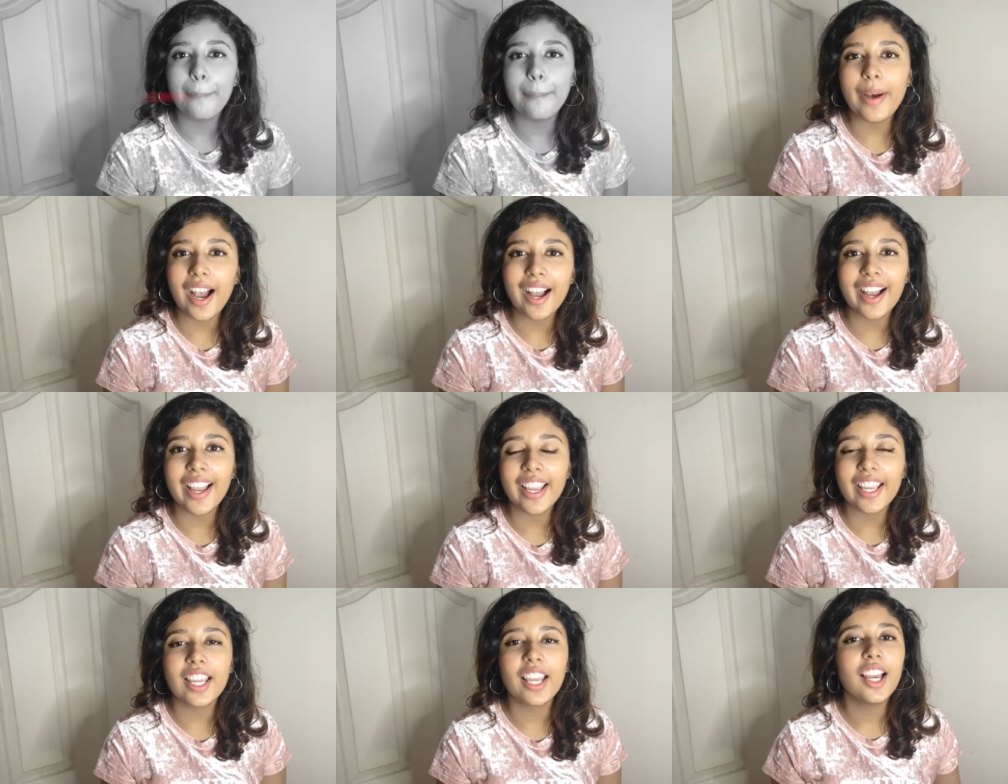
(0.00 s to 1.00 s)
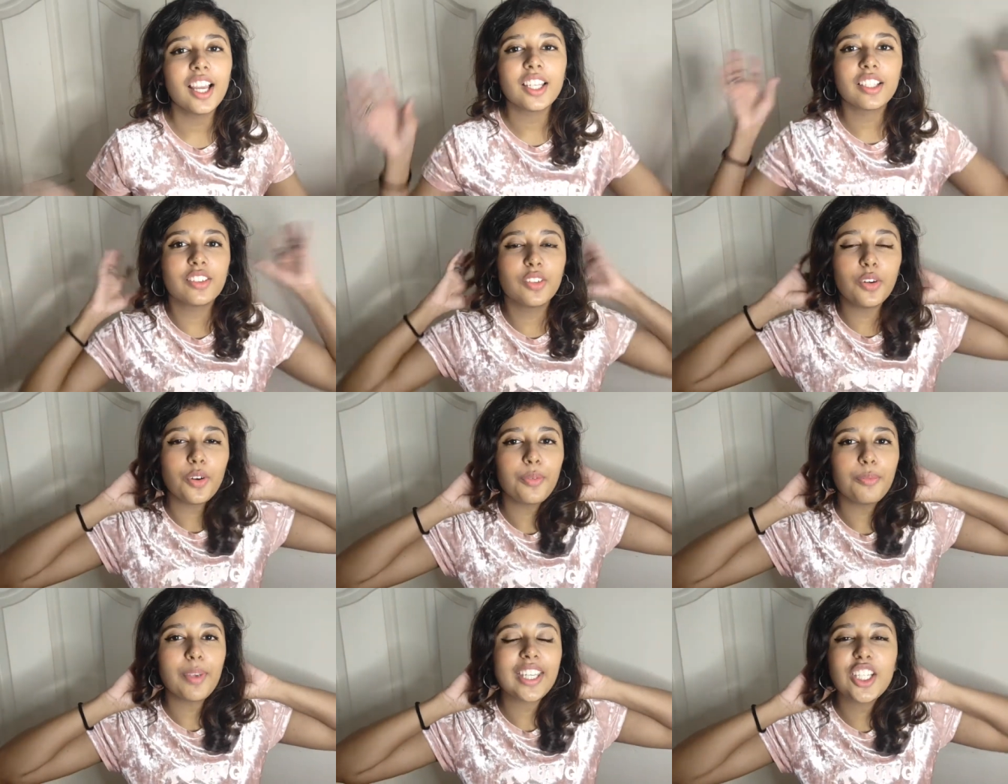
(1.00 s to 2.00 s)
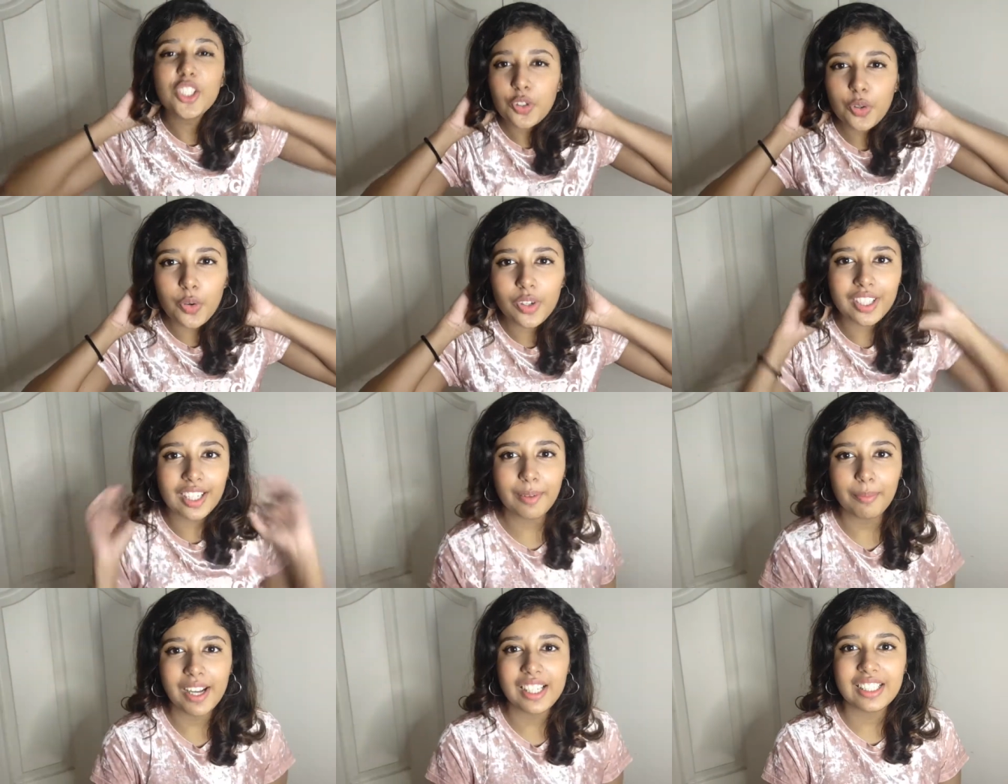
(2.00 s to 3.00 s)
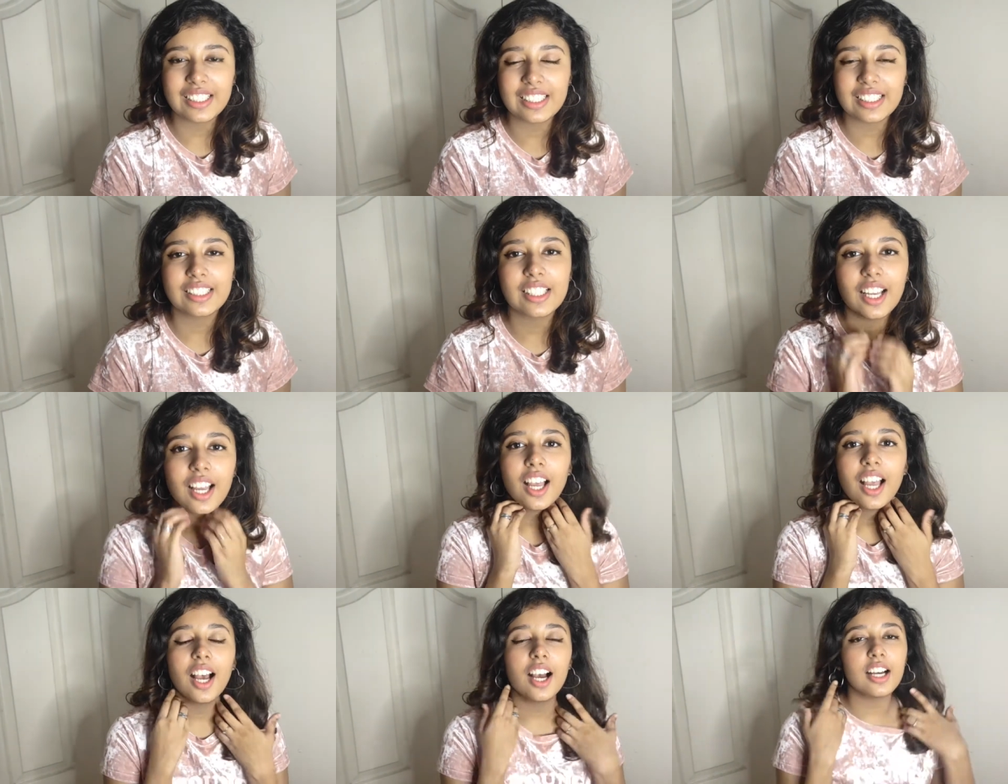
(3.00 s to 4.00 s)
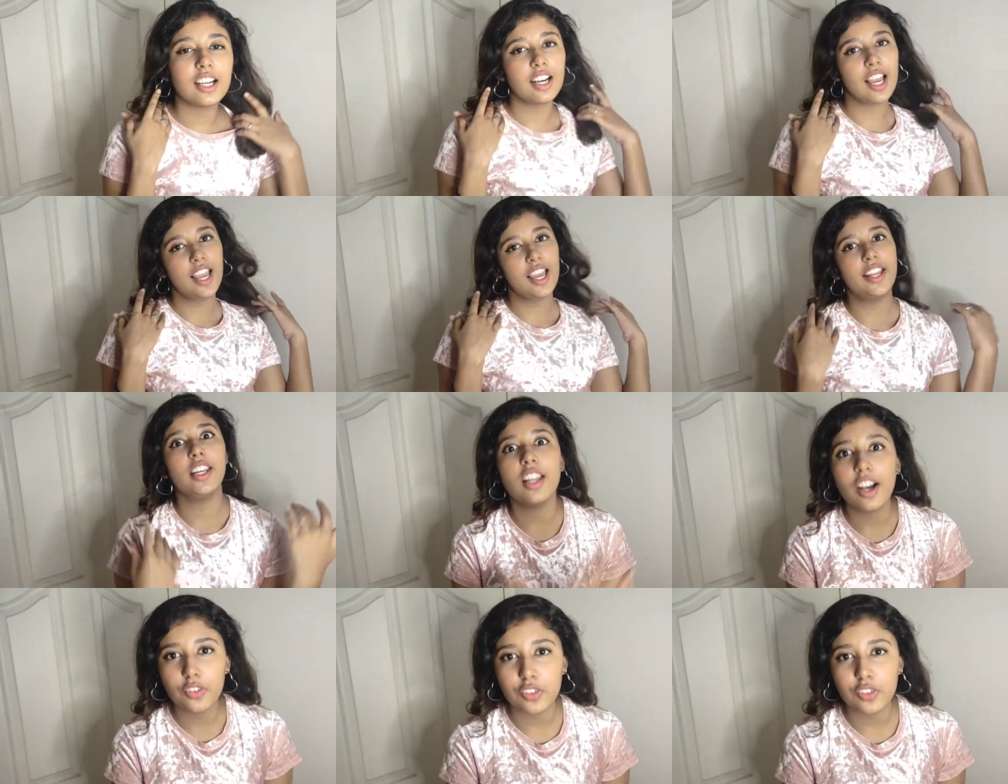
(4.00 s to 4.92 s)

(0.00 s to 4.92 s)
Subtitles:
by making 2 little buns. I love